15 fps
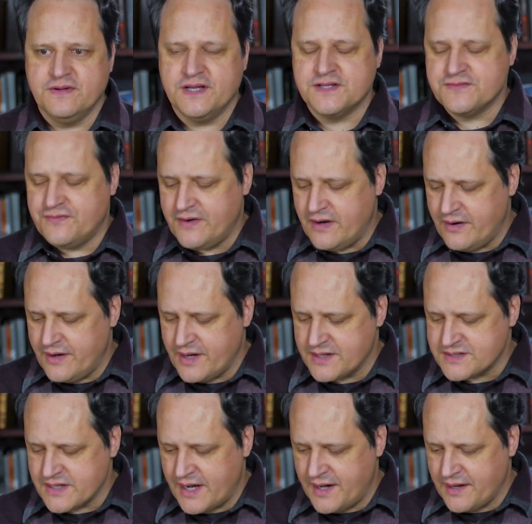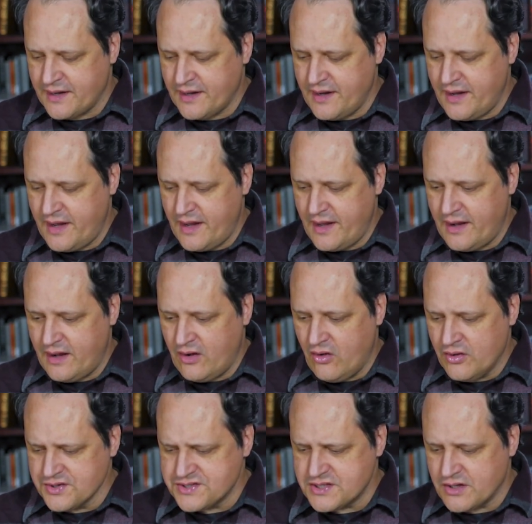It's very exciting.
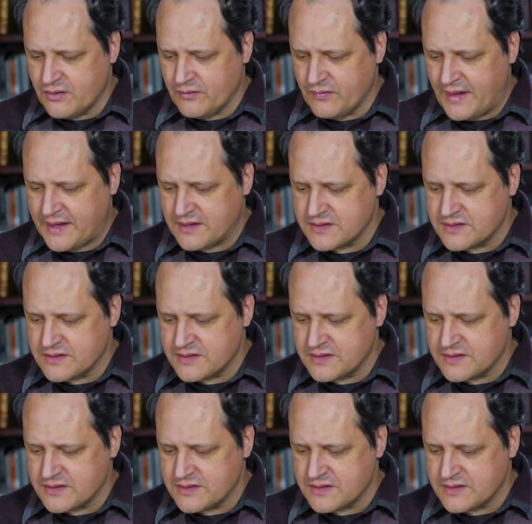Also,